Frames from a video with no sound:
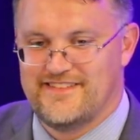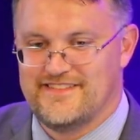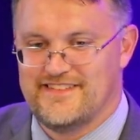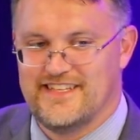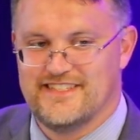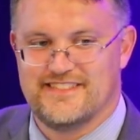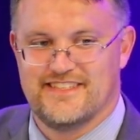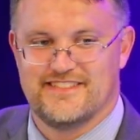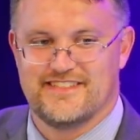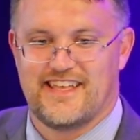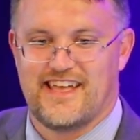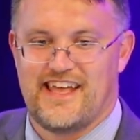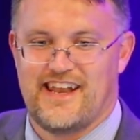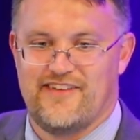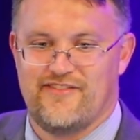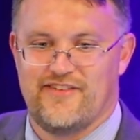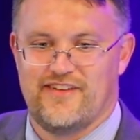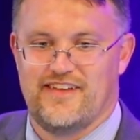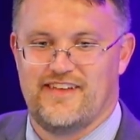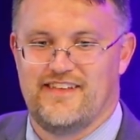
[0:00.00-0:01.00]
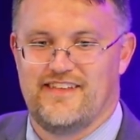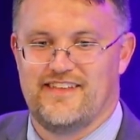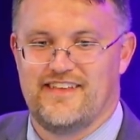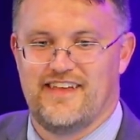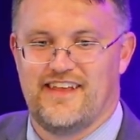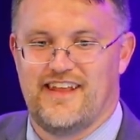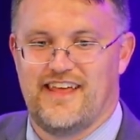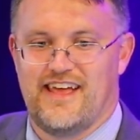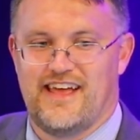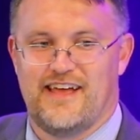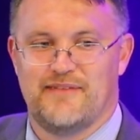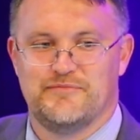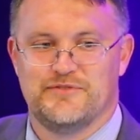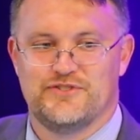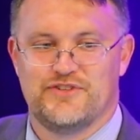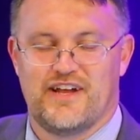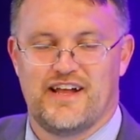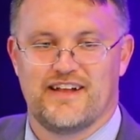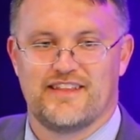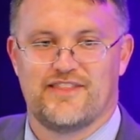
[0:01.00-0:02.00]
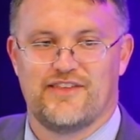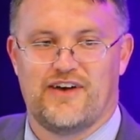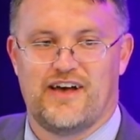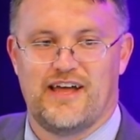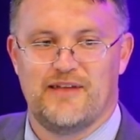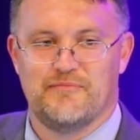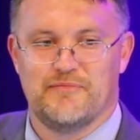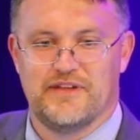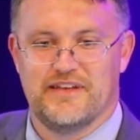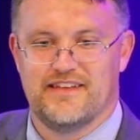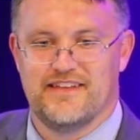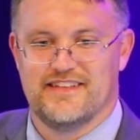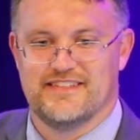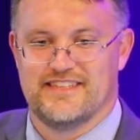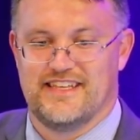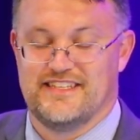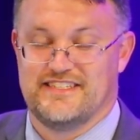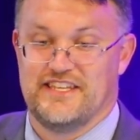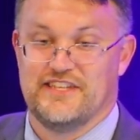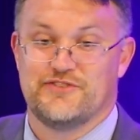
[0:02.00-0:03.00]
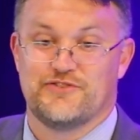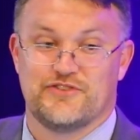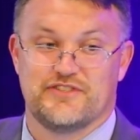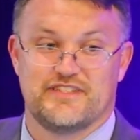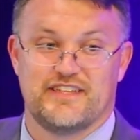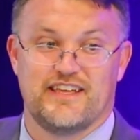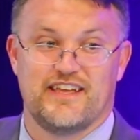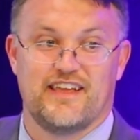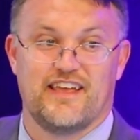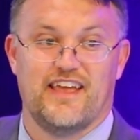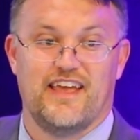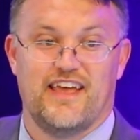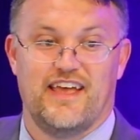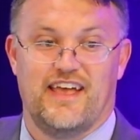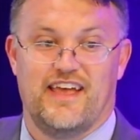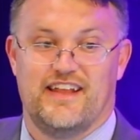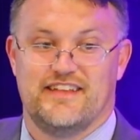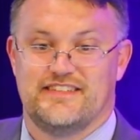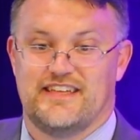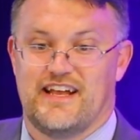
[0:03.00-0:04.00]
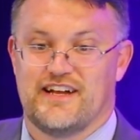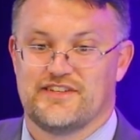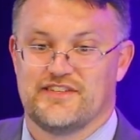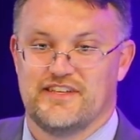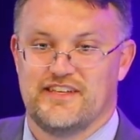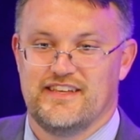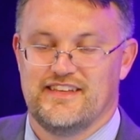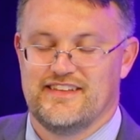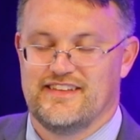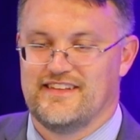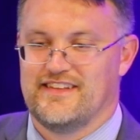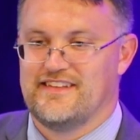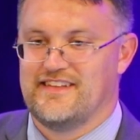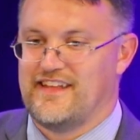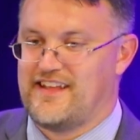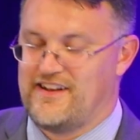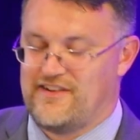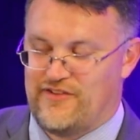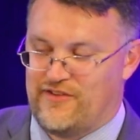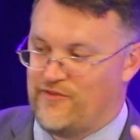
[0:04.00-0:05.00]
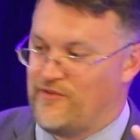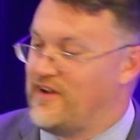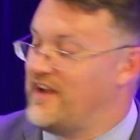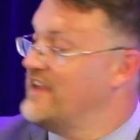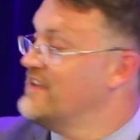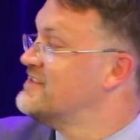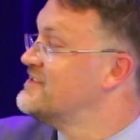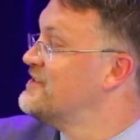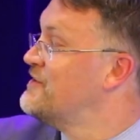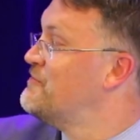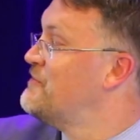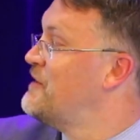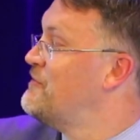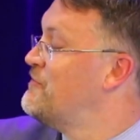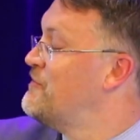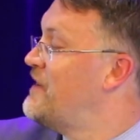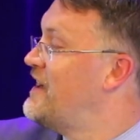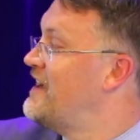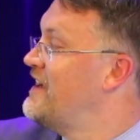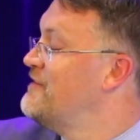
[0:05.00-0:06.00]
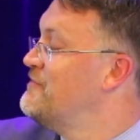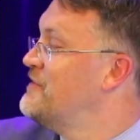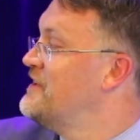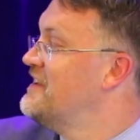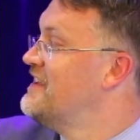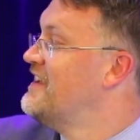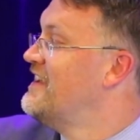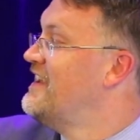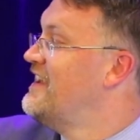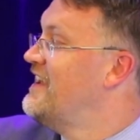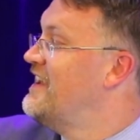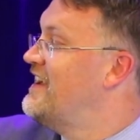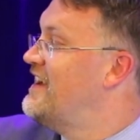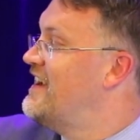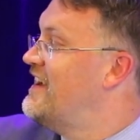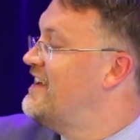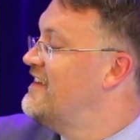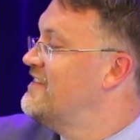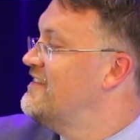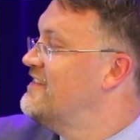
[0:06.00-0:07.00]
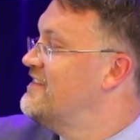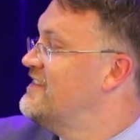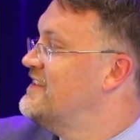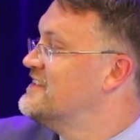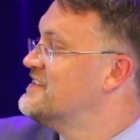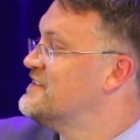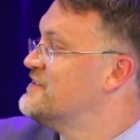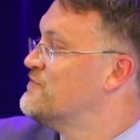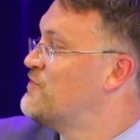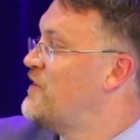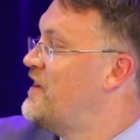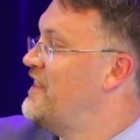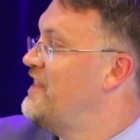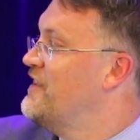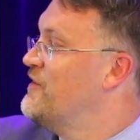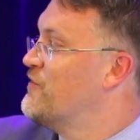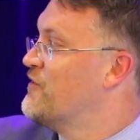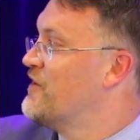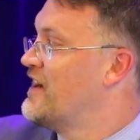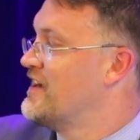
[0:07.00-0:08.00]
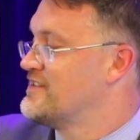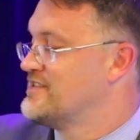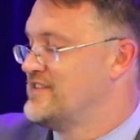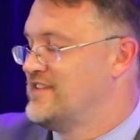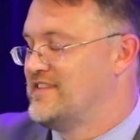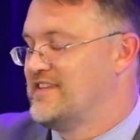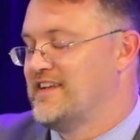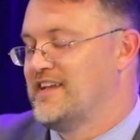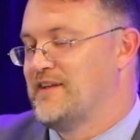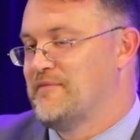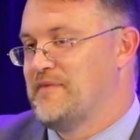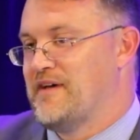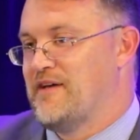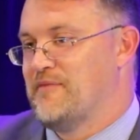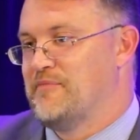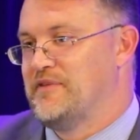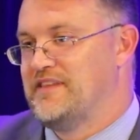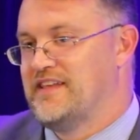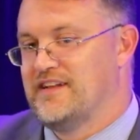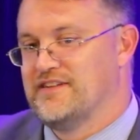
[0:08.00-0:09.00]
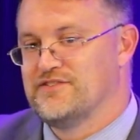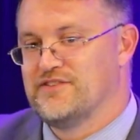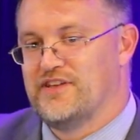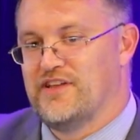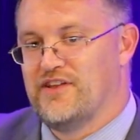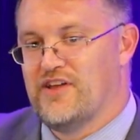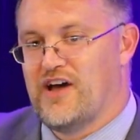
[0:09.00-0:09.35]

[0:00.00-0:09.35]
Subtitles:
This is kind of an abstract thought, but it's interesting, and it's actually, I don't know why it slipped my mind, but this is one that we're actually thinking about potentially